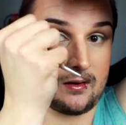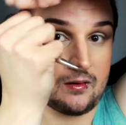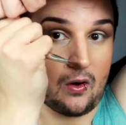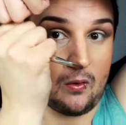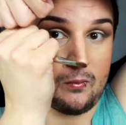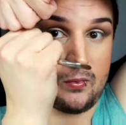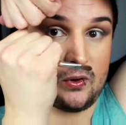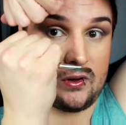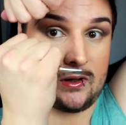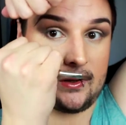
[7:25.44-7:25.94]
and
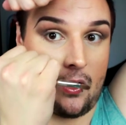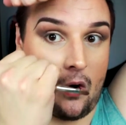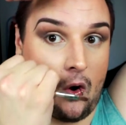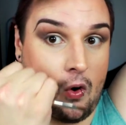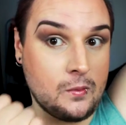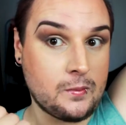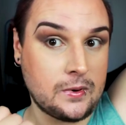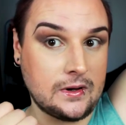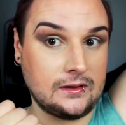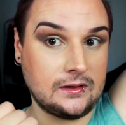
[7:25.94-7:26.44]
pulling
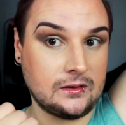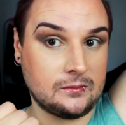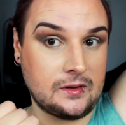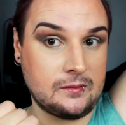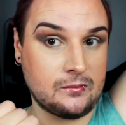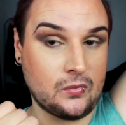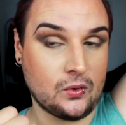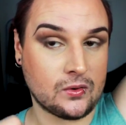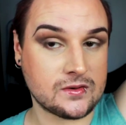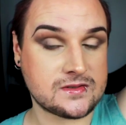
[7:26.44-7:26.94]
open a little
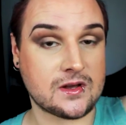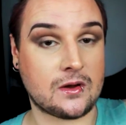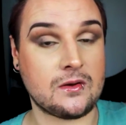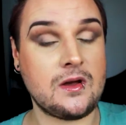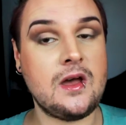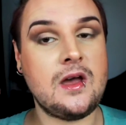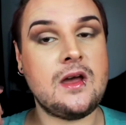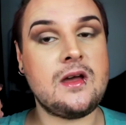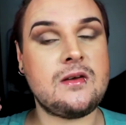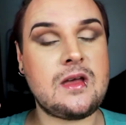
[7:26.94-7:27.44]
bit more.
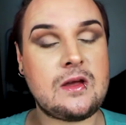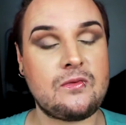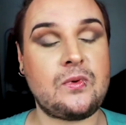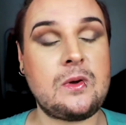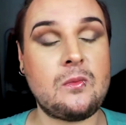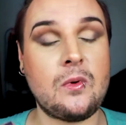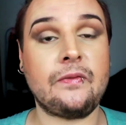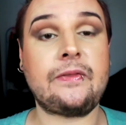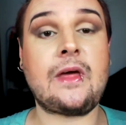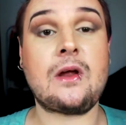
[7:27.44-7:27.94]
So if
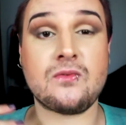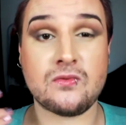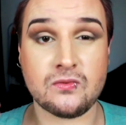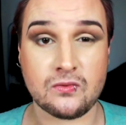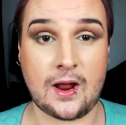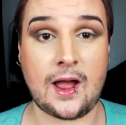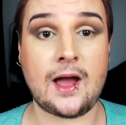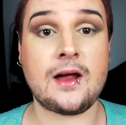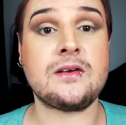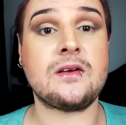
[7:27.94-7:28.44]
we want that
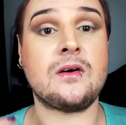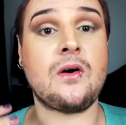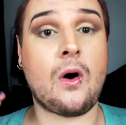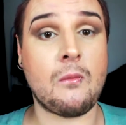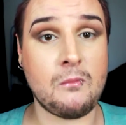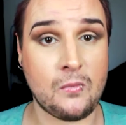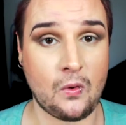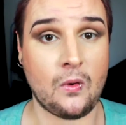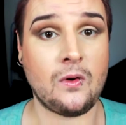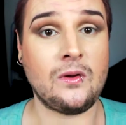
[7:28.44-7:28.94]
rounder,
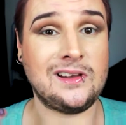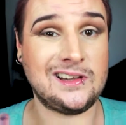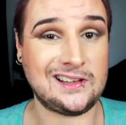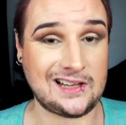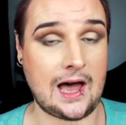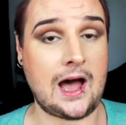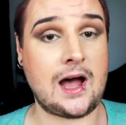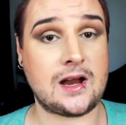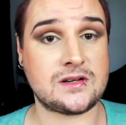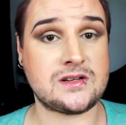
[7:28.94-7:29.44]
more
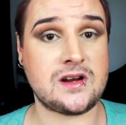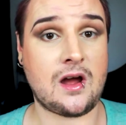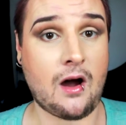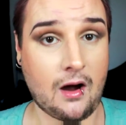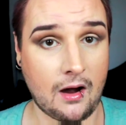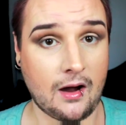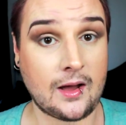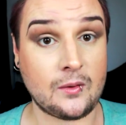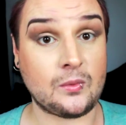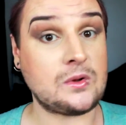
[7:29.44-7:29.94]
large
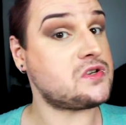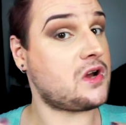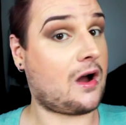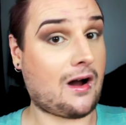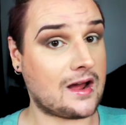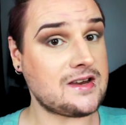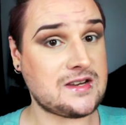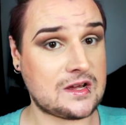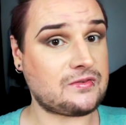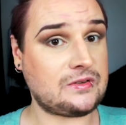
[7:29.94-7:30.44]
eye, which
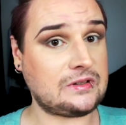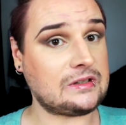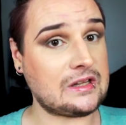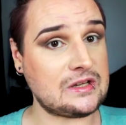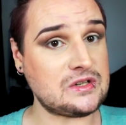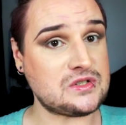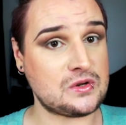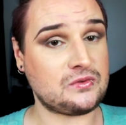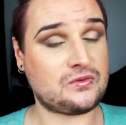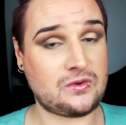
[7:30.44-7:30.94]
I
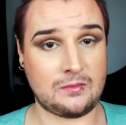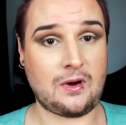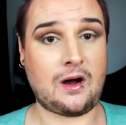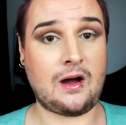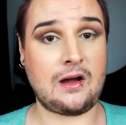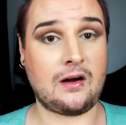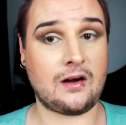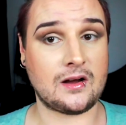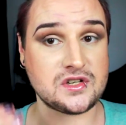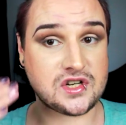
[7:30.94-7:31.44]
definitely do for
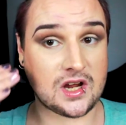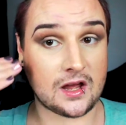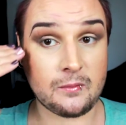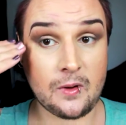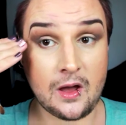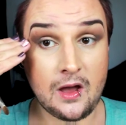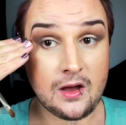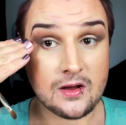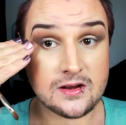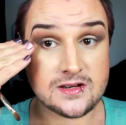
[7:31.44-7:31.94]
my eye shape,
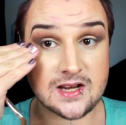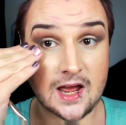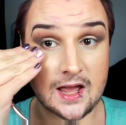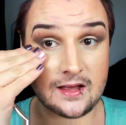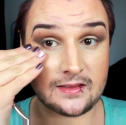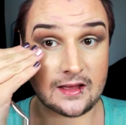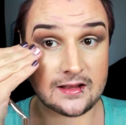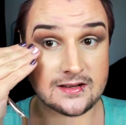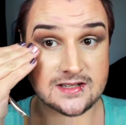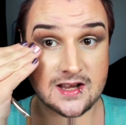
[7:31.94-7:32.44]

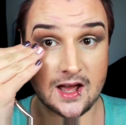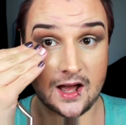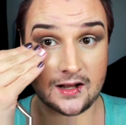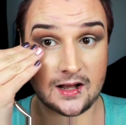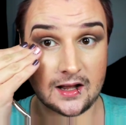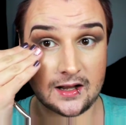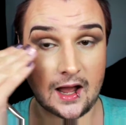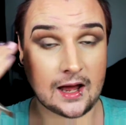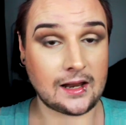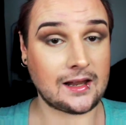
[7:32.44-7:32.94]
take that
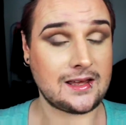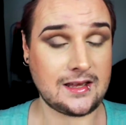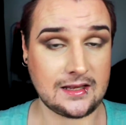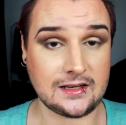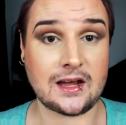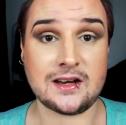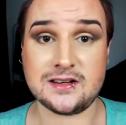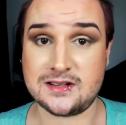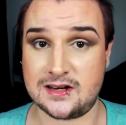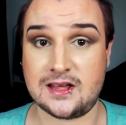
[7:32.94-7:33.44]
darker colour
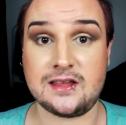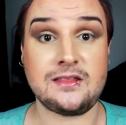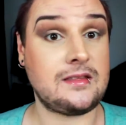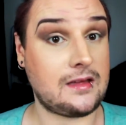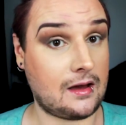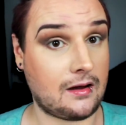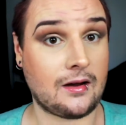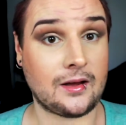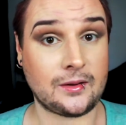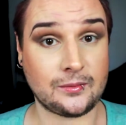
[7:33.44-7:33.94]
in underneath
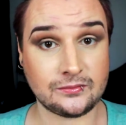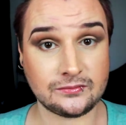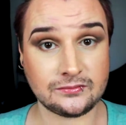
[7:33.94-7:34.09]
the eye.